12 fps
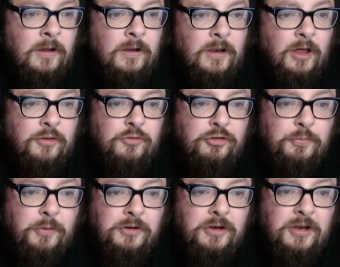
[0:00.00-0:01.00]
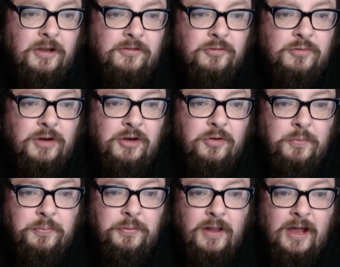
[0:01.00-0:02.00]
Now, the respondent has the right to
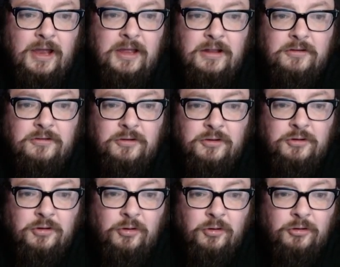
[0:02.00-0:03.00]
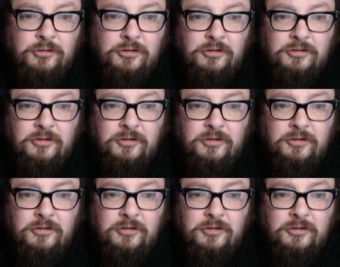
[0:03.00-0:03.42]
apply to the court